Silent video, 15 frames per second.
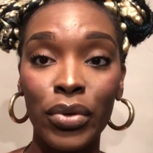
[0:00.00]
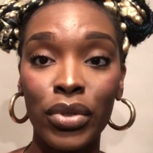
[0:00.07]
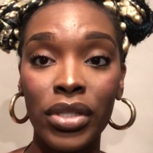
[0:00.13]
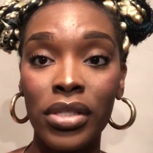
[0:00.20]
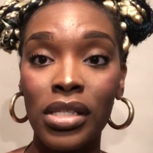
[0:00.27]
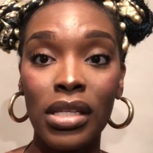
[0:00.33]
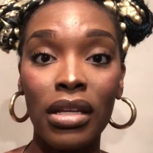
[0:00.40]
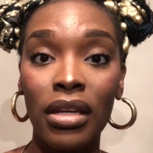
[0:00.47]

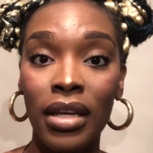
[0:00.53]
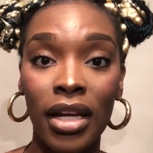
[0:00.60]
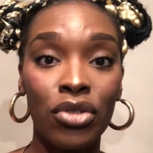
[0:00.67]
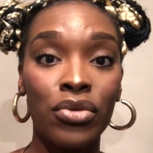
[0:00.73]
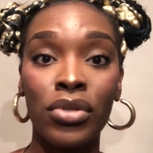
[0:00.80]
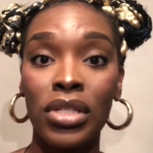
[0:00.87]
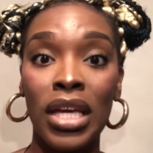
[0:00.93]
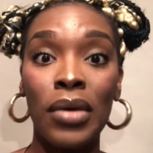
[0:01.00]
just in a natural
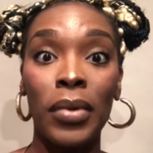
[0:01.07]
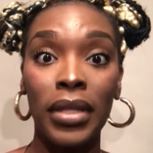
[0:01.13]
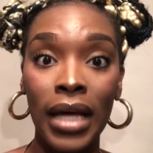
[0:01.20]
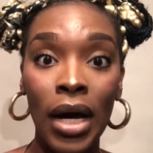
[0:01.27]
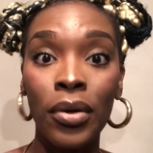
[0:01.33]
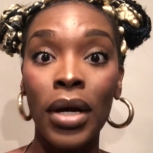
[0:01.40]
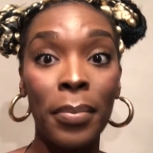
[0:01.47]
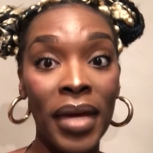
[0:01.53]
state
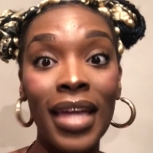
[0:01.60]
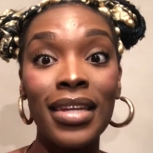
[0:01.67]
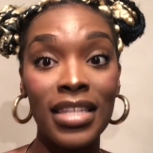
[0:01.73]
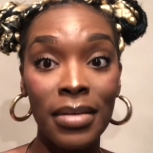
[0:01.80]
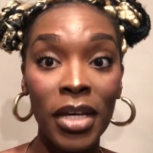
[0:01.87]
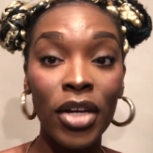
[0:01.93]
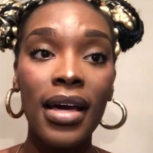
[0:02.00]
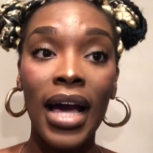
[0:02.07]
without a
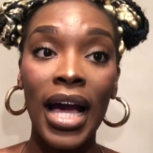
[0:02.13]
pandemic.